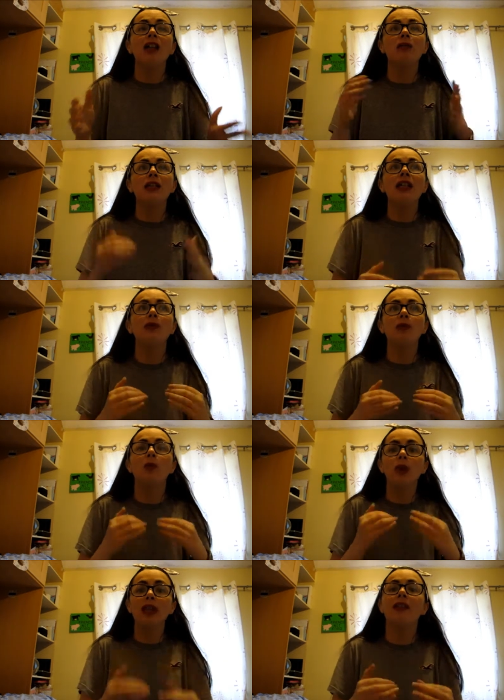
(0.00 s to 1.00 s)
don't think he was
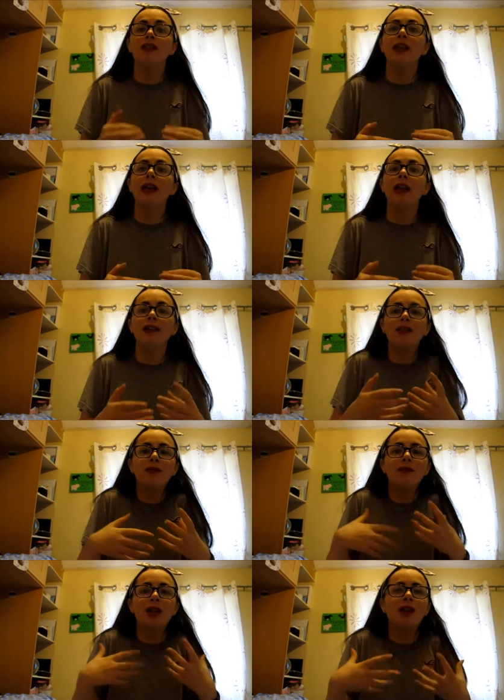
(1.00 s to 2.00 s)
willing to
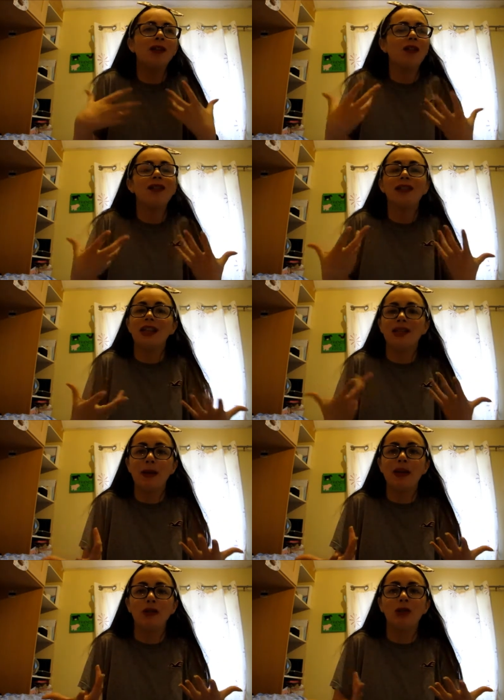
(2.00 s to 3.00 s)
I'm not gonna say
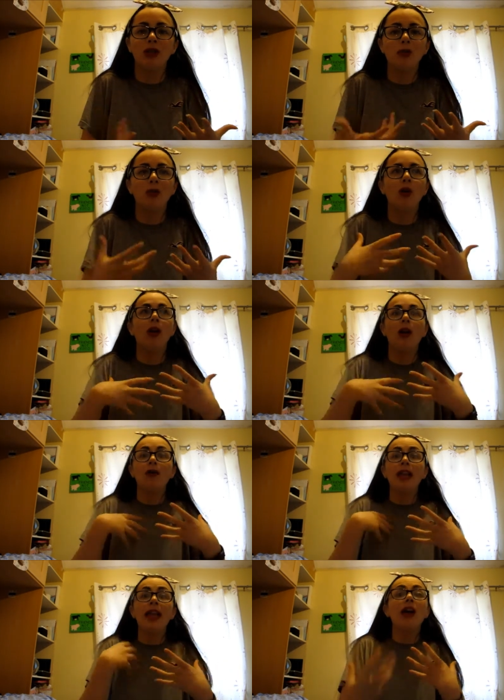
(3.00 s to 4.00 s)
spend the money but
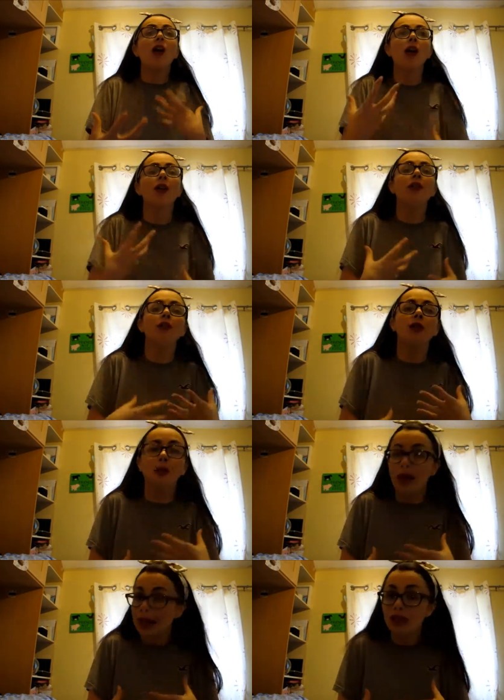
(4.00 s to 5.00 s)
take on another
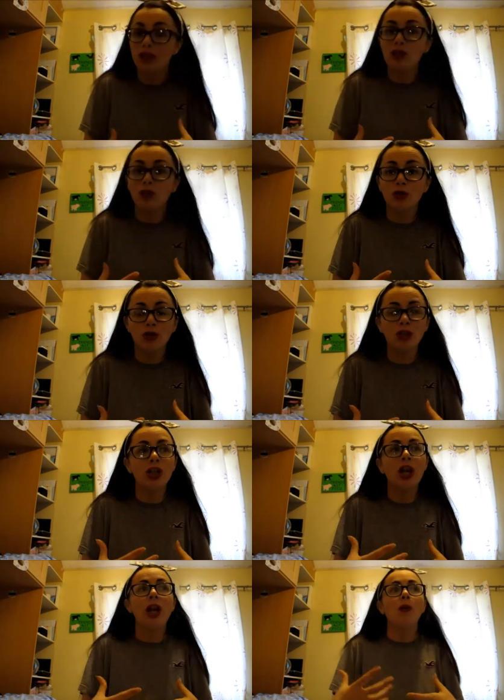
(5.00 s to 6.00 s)
wage as such
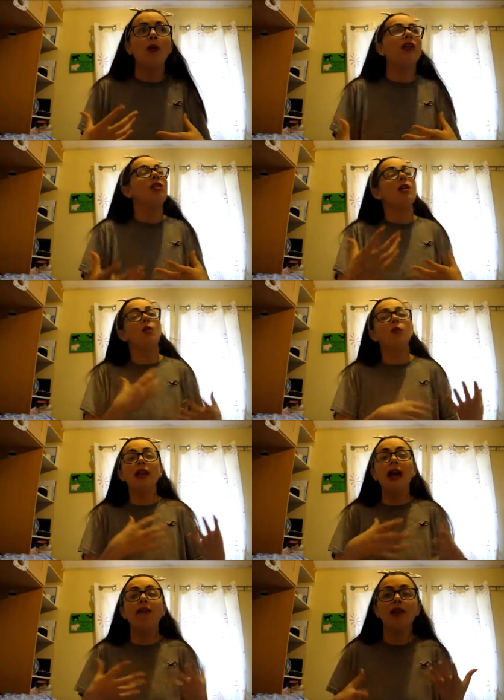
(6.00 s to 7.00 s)
which
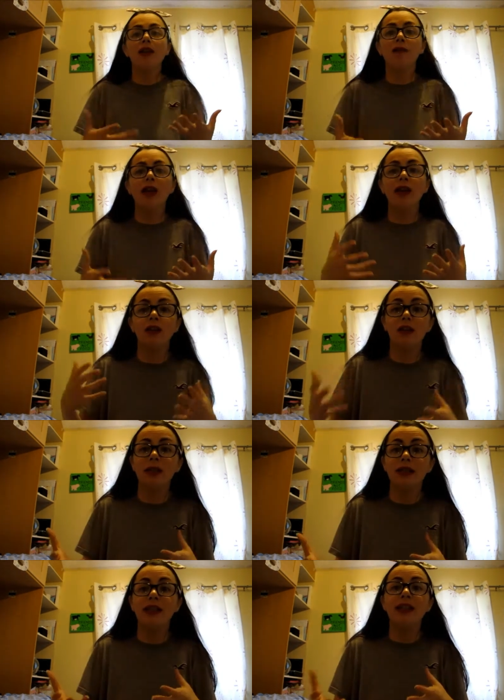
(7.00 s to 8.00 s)
was having an effect on the
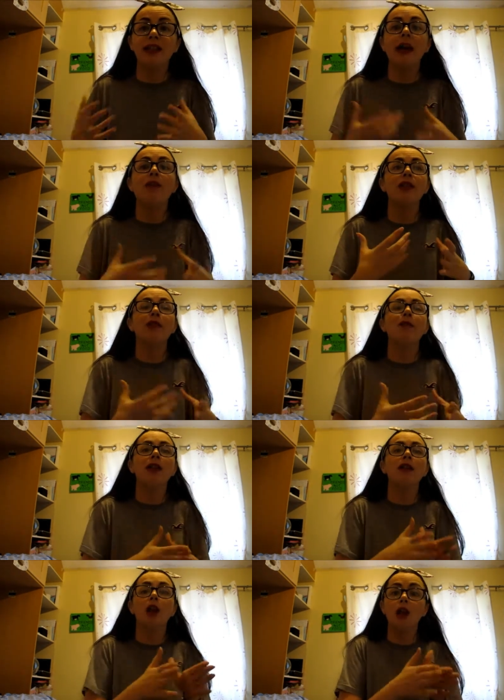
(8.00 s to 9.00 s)
business and having an
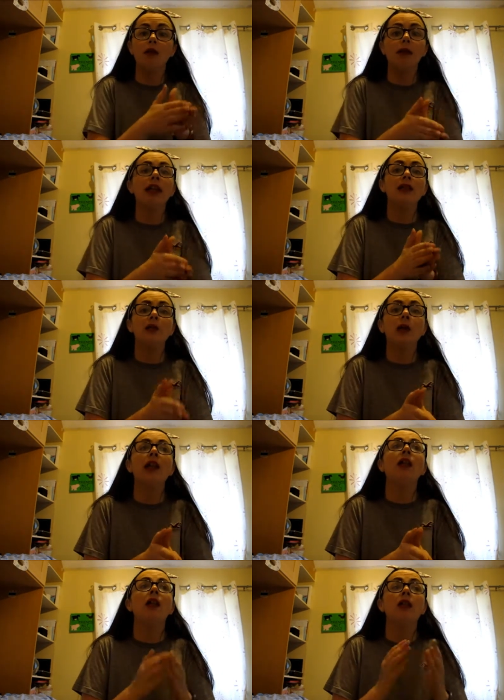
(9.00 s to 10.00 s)
effect on me as
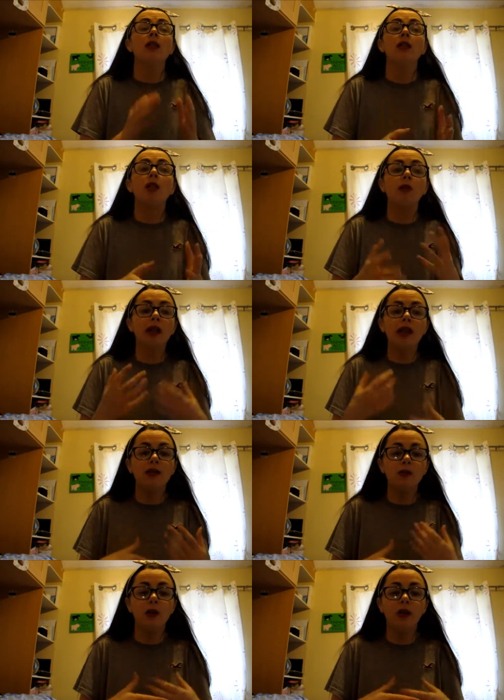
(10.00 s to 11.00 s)
well. So that
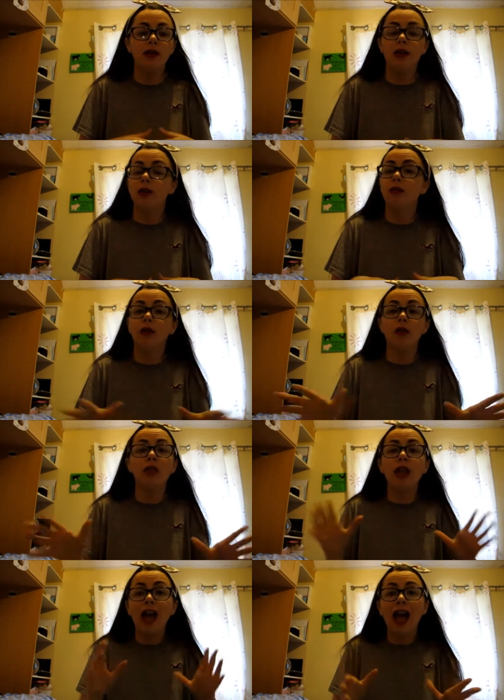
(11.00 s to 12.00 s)
is why I, I
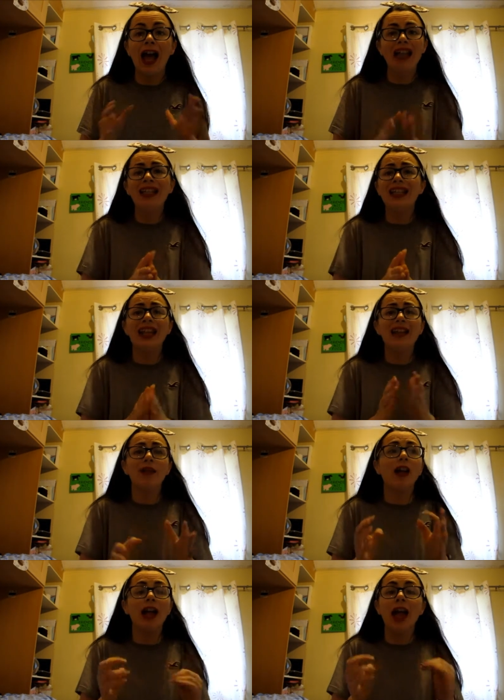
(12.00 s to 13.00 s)
just had to leave,
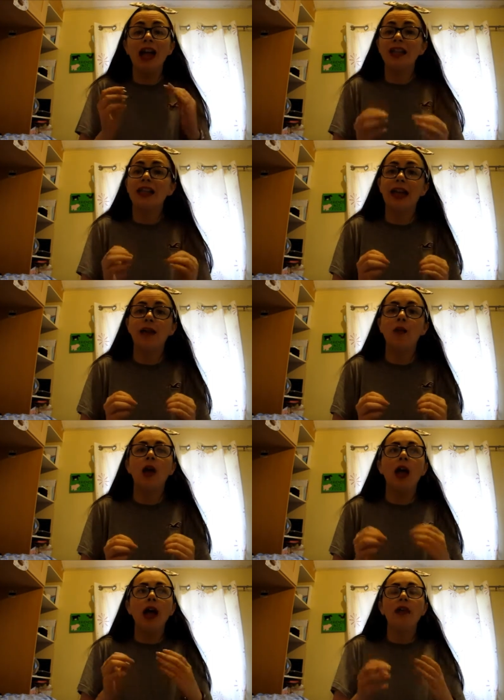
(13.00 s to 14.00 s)
like I had to get out
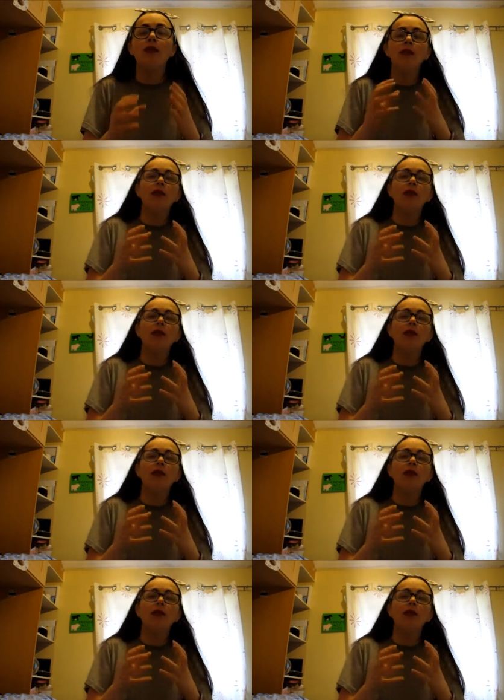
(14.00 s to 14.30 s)
and it